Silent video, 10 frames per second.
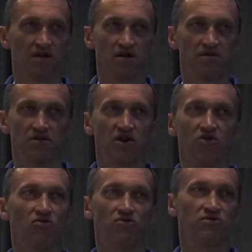
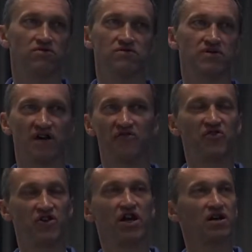No, every
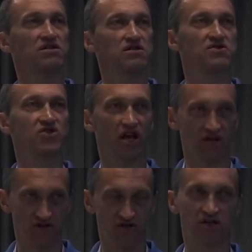year is
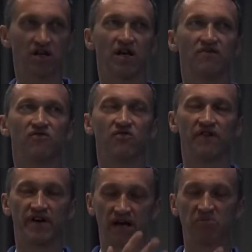changing. And for the
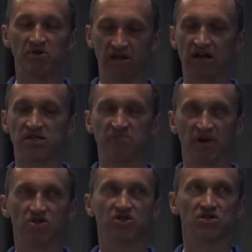hyperlax
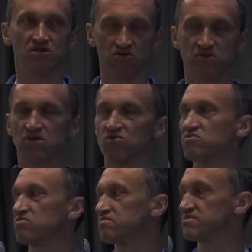patients also,
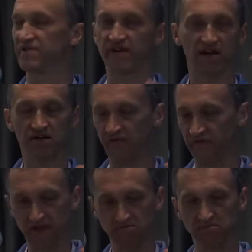there are
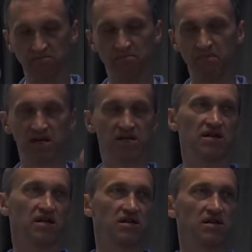some many
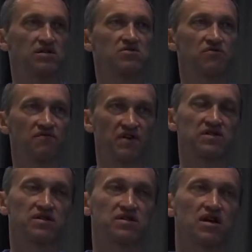techniques to fix
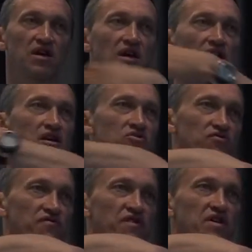it, to
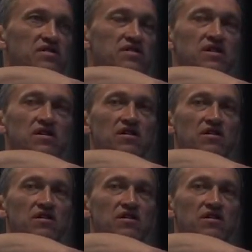fix uh,